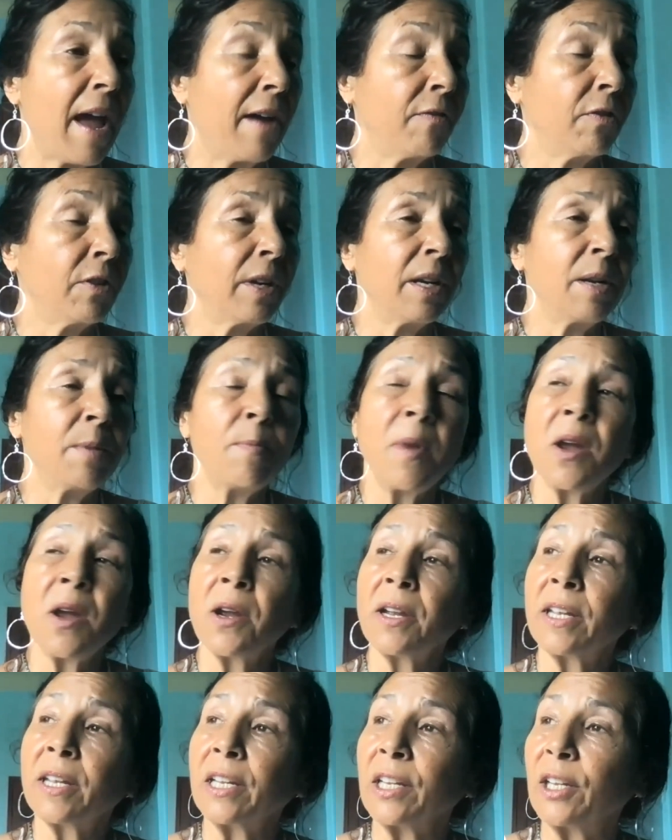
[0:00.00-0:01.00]
African
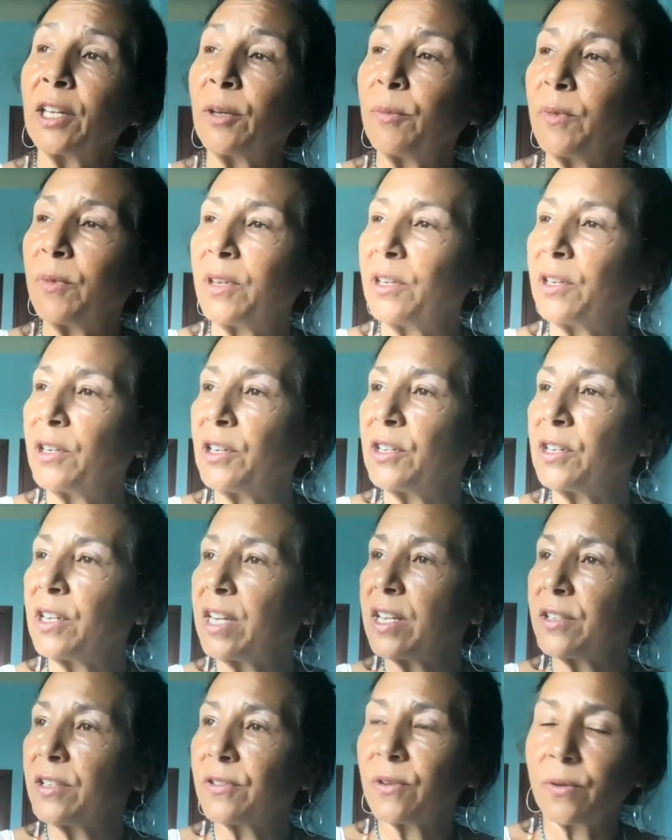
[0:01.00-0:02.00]
American
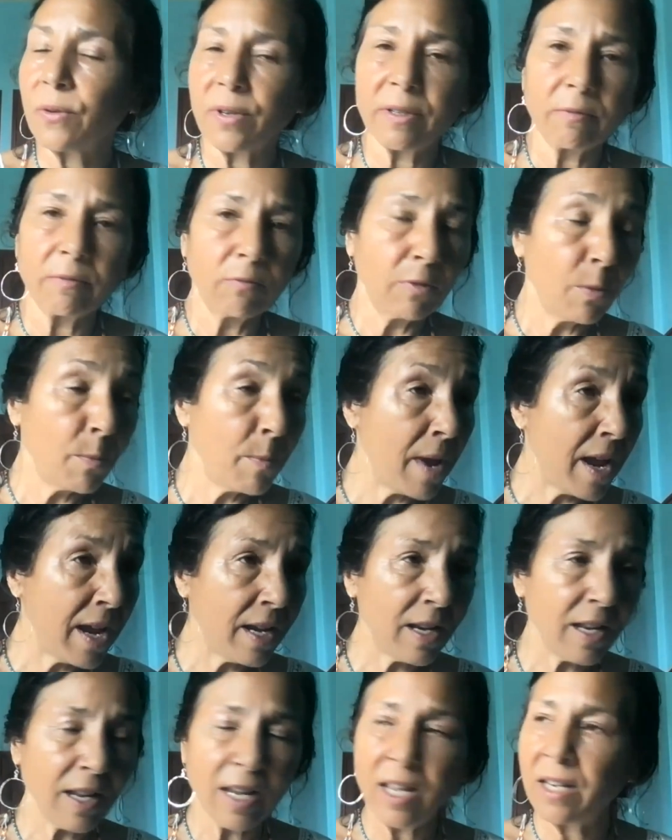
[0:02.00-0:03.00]
communities or
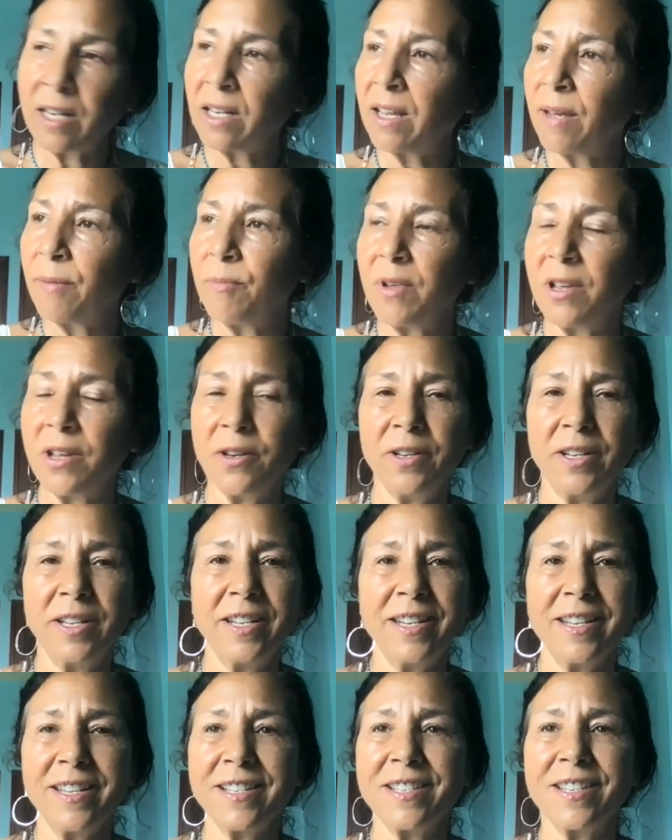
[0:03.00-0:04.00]
Romanian
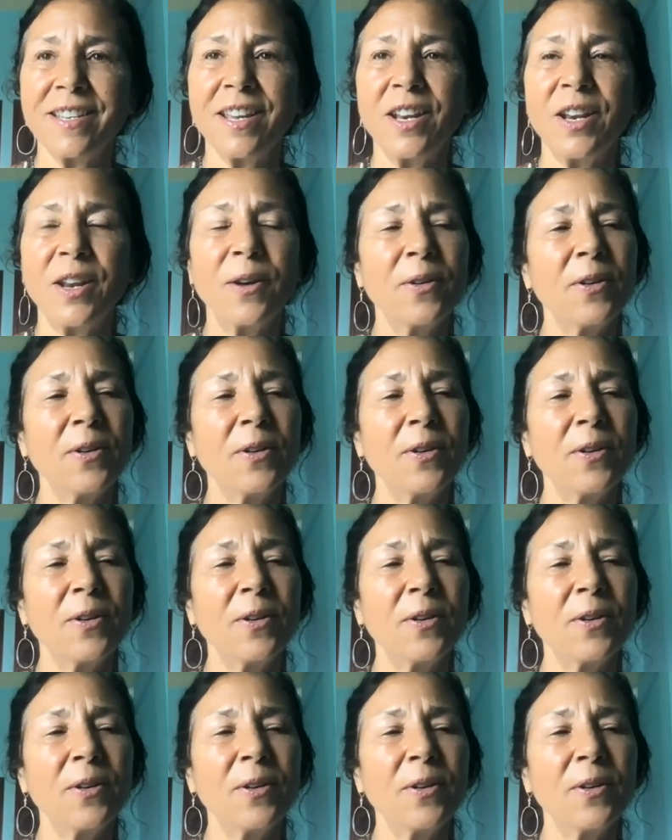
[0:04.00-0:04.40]
communities,